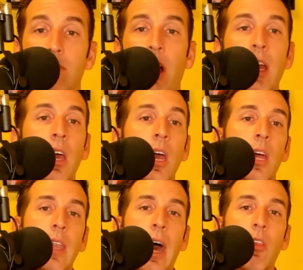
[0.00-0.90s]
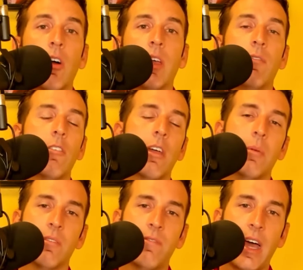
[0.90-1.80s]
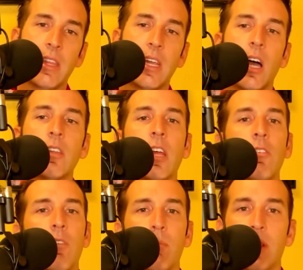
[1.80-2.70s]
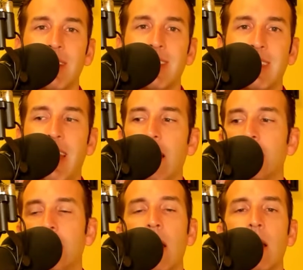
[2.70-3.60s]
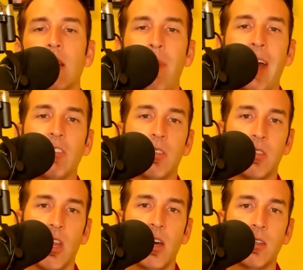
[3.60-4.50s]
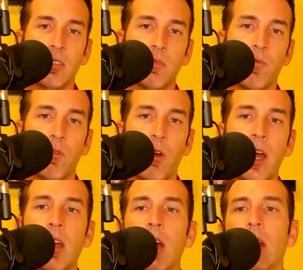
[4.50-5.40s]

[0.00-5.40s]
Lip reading: Right? Now, look, if you're able to find the gun, can you run ballistic tests to match the slugs, right?